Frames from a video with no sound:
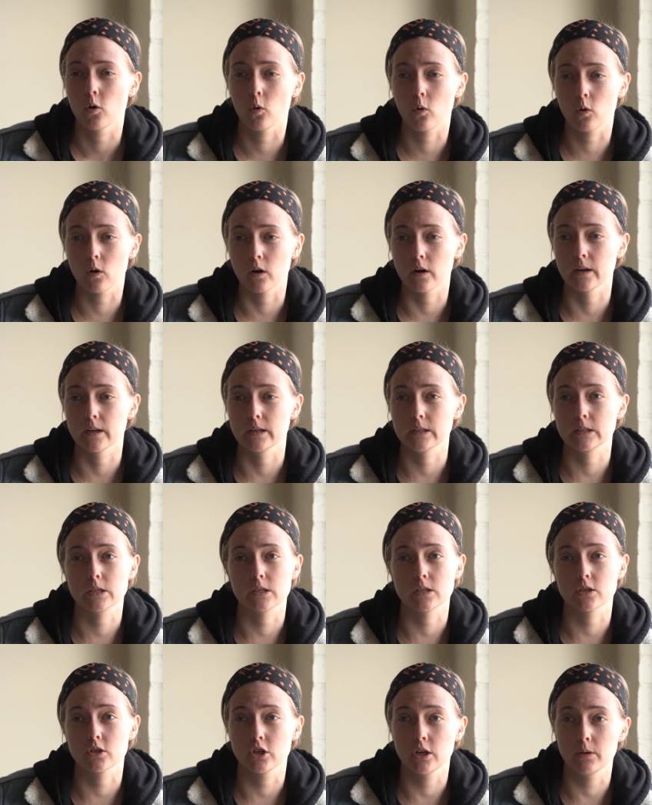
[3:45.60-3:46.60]
or
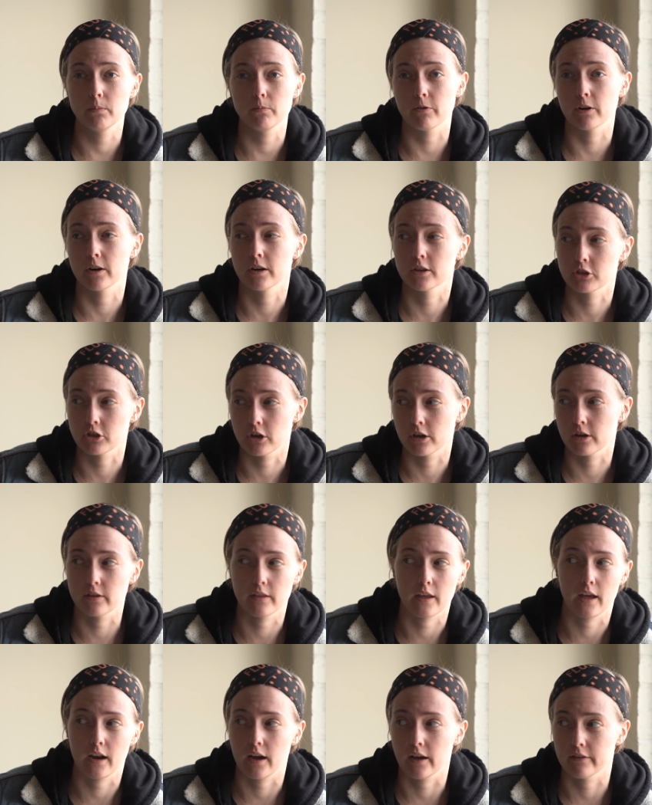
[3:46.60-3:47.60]
it's cheap furniture
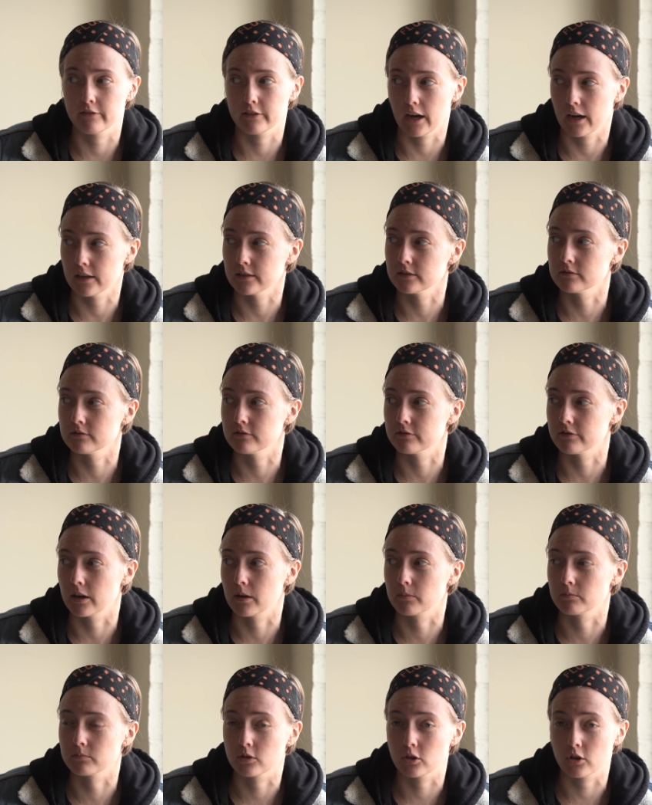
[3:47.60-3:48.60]
that I've gotten
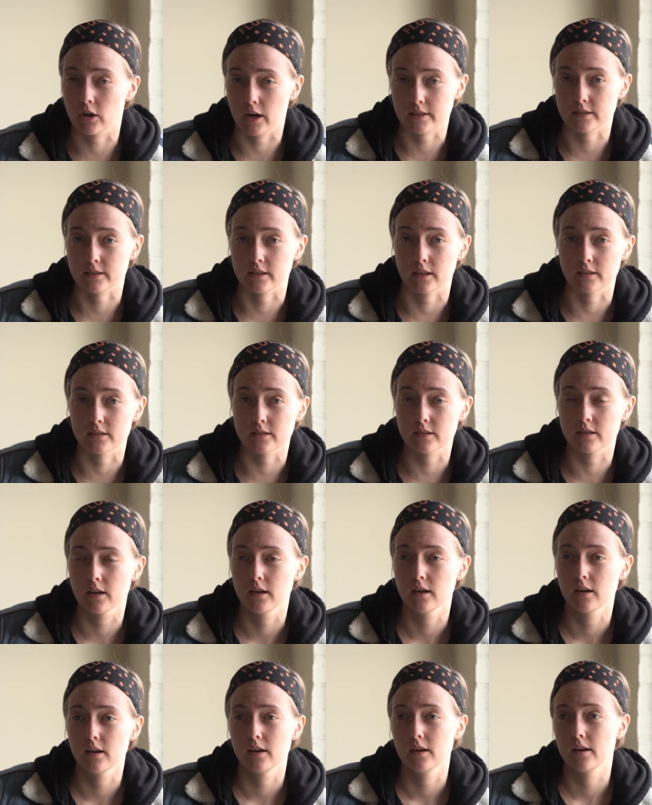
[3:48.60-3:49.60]
from Craigslist.
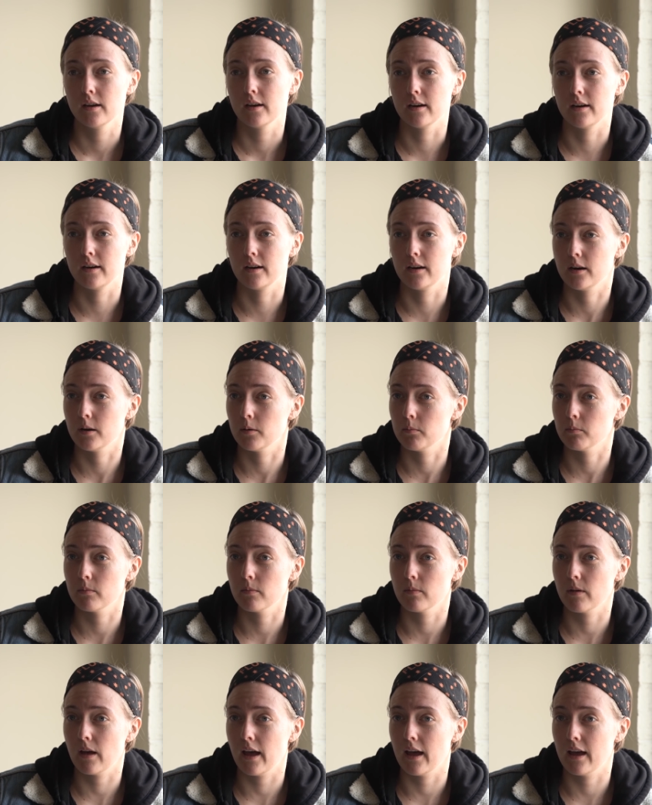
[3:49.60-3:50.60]

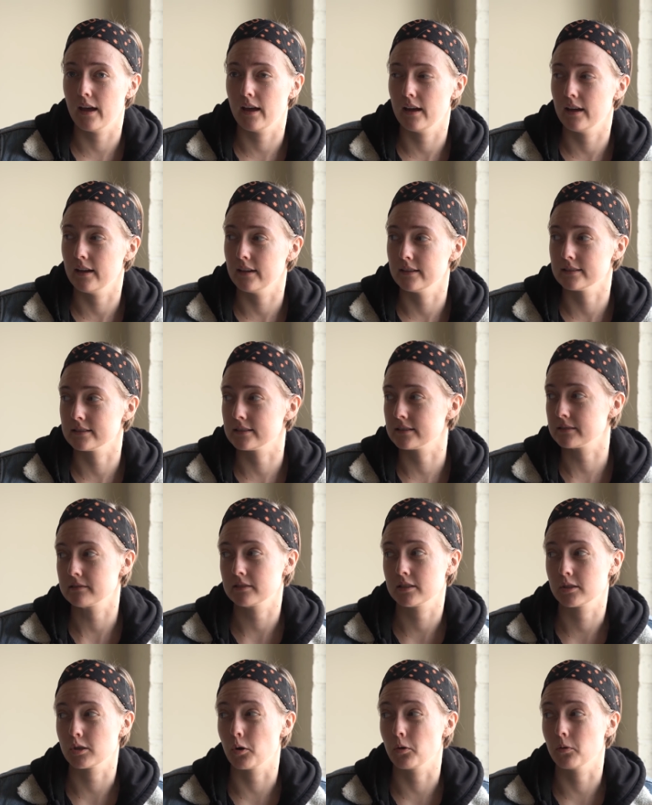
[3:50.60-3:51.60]
Um, and
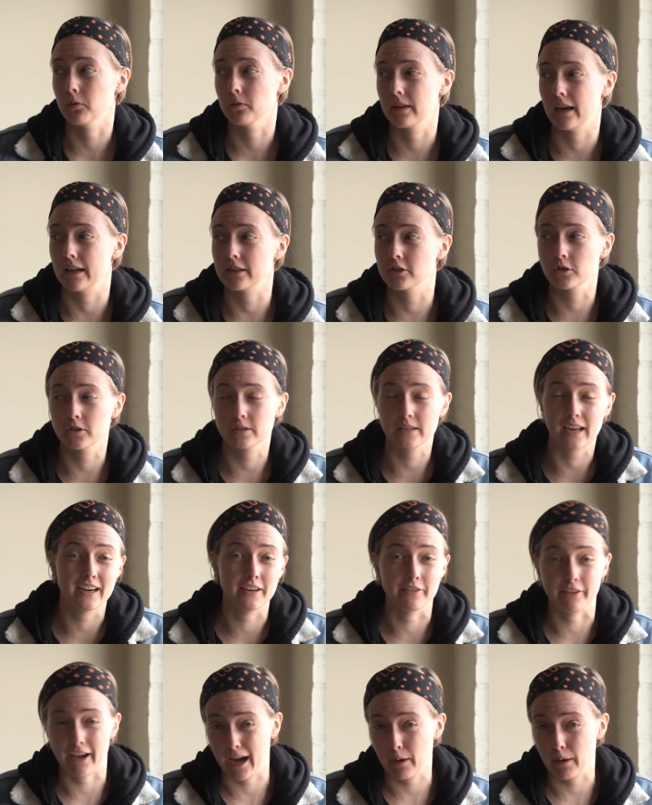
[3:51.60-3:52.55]
so that's just kind of